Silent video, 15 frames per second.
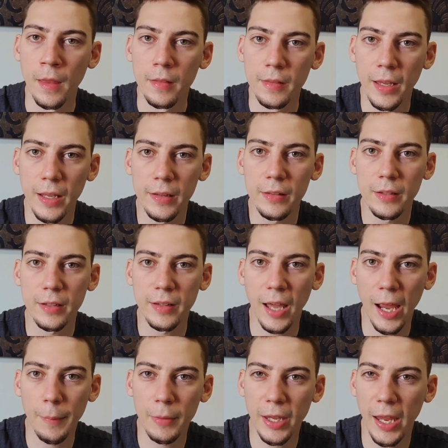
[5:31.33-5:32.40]
Then the
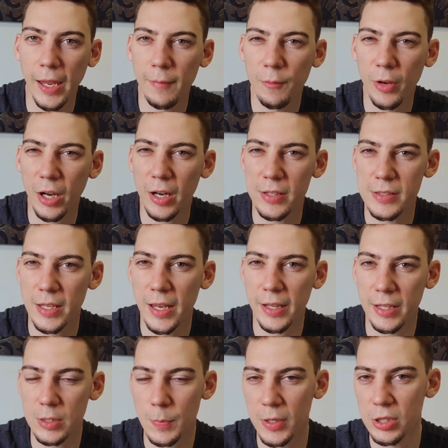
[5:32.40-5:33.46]
time came where I said,
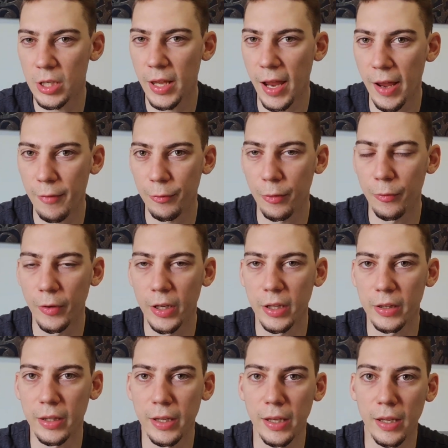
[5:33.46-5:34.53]
especially after
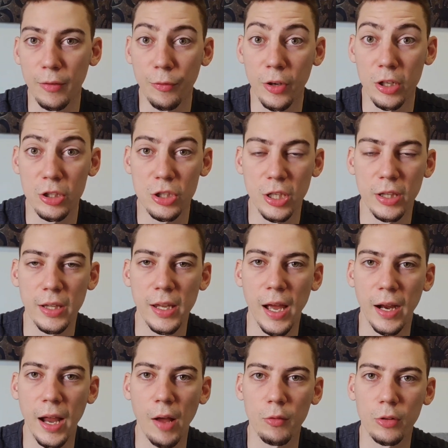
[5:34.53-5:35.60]
finishing the, finishing the
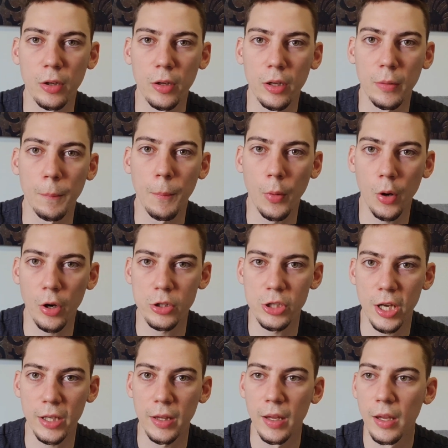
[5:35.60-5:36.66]
accounting
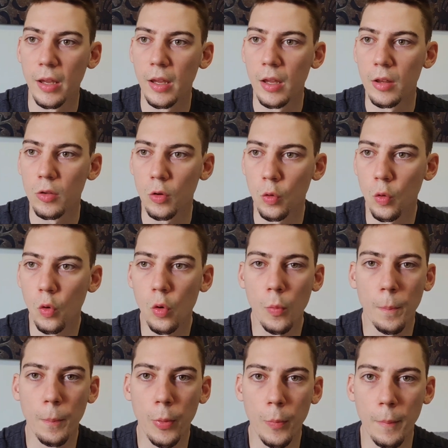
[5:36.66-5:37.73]
project, to
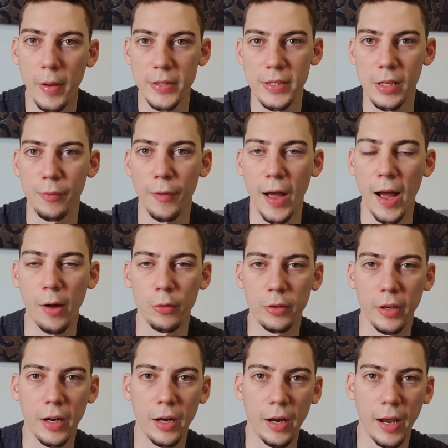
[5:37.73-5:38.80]
put myself out
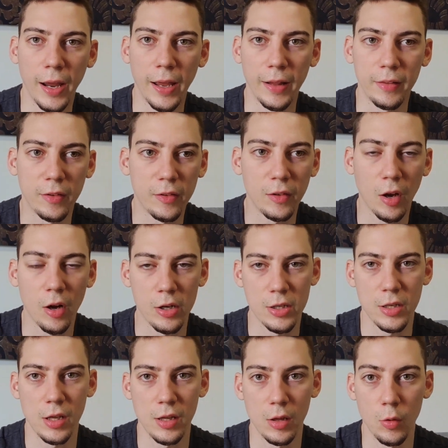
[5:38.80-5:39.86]
there and start
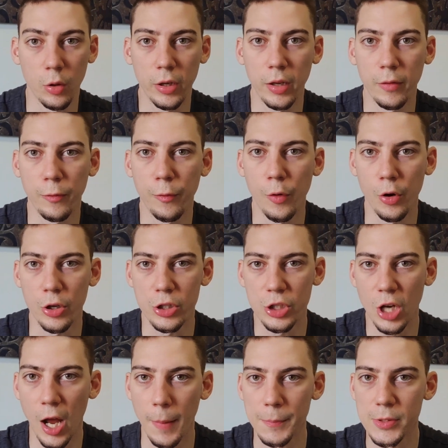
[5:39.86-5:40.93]
looking for
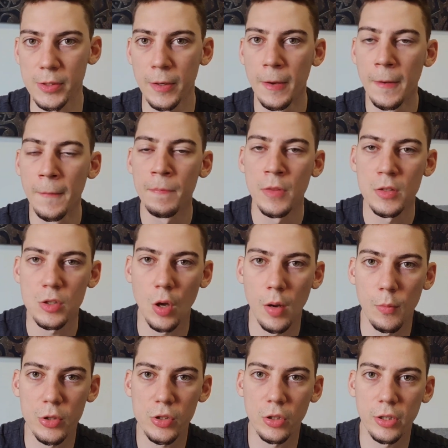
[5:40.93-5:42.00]
jobs. So I
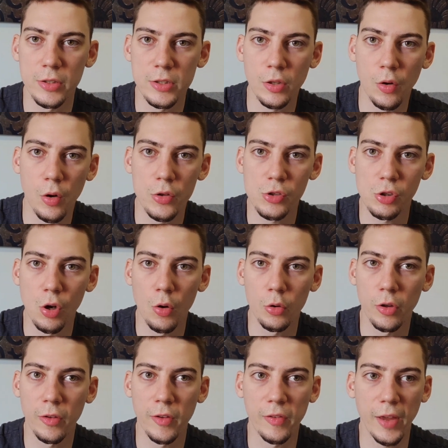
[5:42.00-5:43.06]
was on this
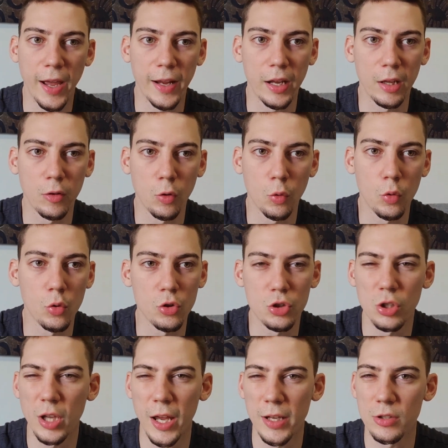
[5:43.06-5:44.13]
crossroads deciding to,
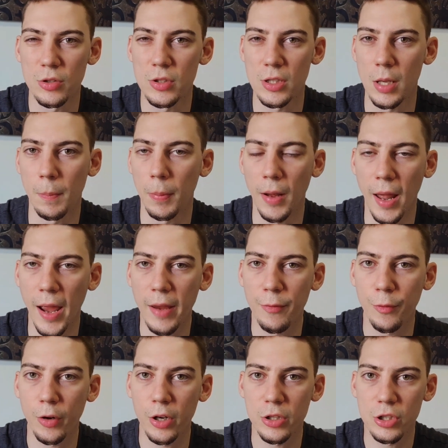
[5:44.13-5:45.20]
should I just apply
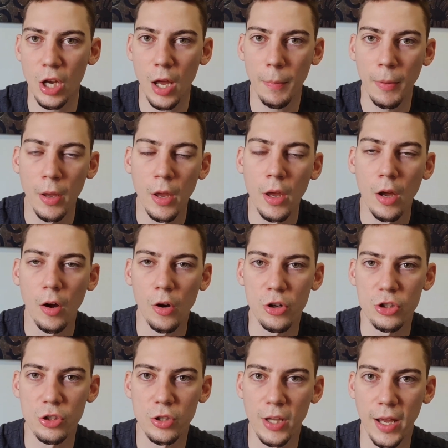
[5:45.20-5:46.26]
for a job or
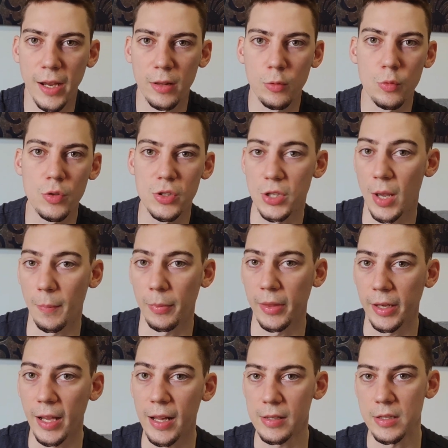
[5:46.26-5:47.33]
should I do
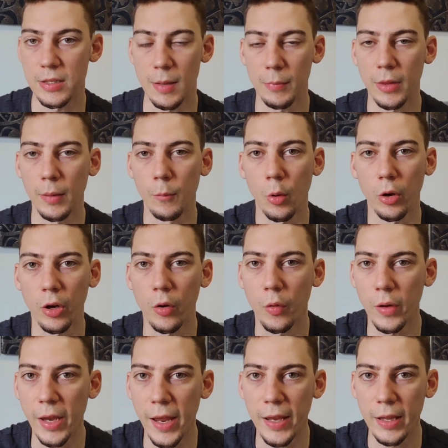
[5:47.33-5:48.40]
something else, something more
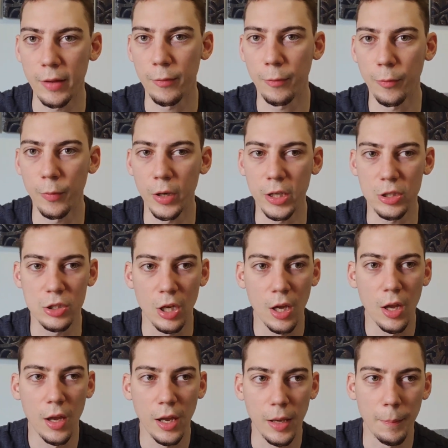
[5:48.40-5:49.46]
creative, which
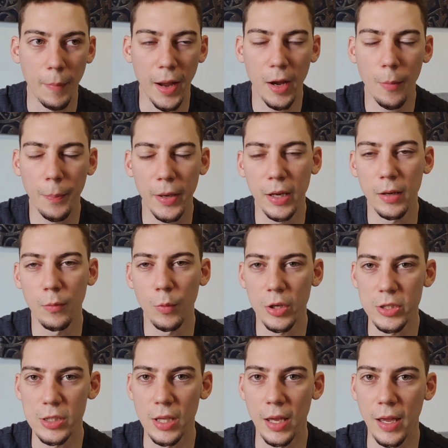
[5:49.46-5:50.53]
in my opinion
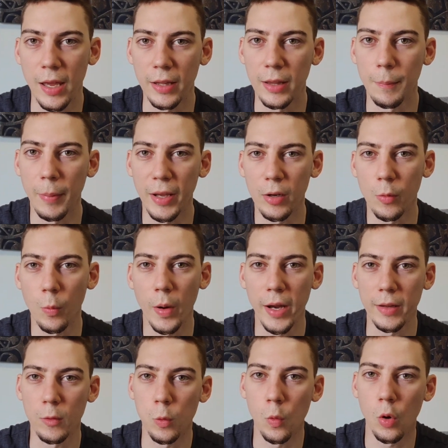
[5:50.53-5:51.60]
was the, the better
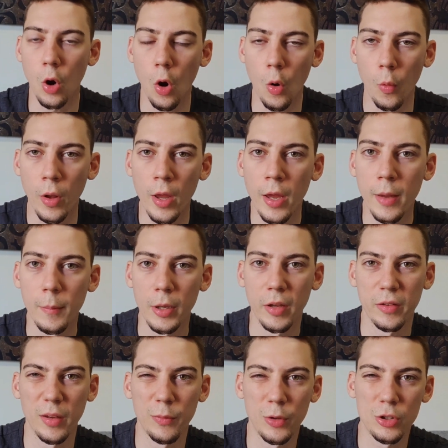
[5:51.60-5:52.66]
way to go.
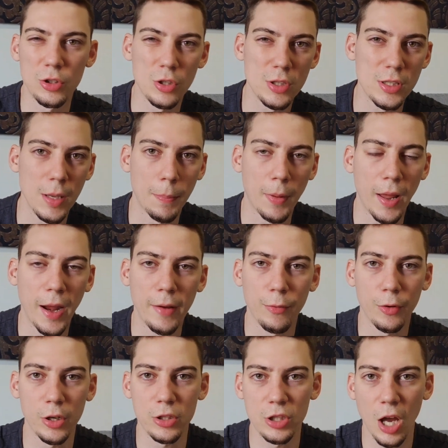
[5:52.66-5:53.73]
Because if you just apply
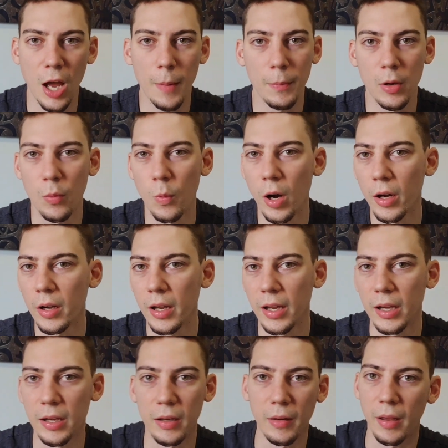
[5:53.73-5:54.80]
for a job, you're one
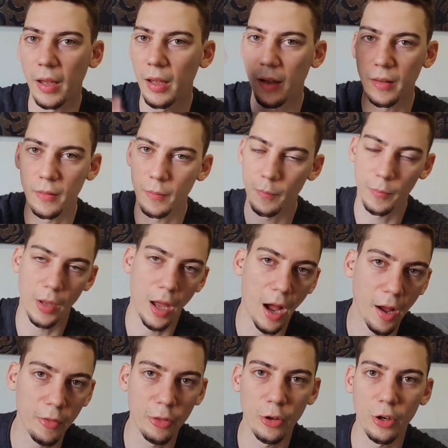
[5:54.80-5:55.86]
in a uh,
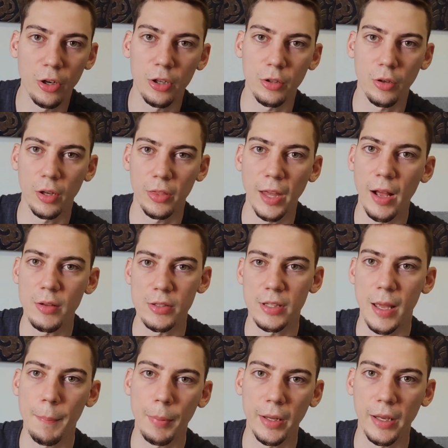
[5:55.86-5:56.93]
hundred or a thousand
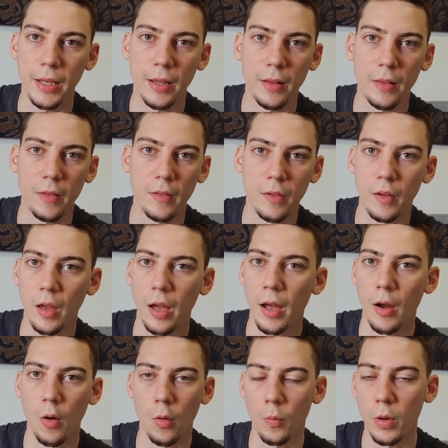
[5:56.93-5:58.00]
applicants
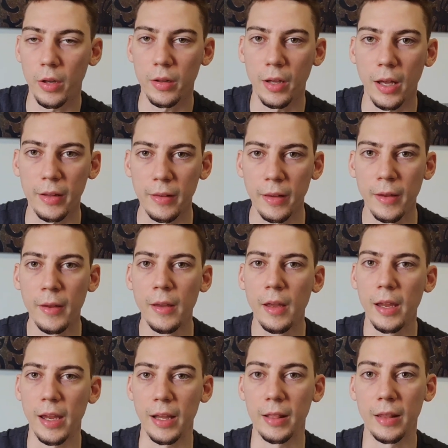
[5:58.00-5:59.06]
uh, or whatnot
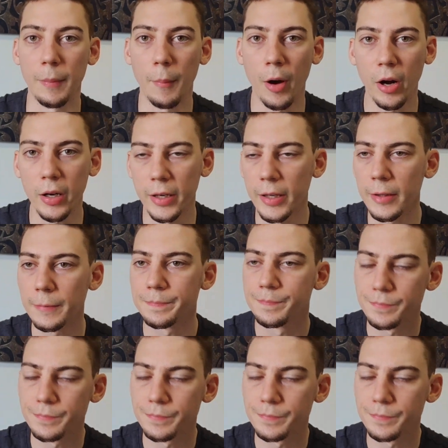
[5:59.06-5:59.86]
in the market.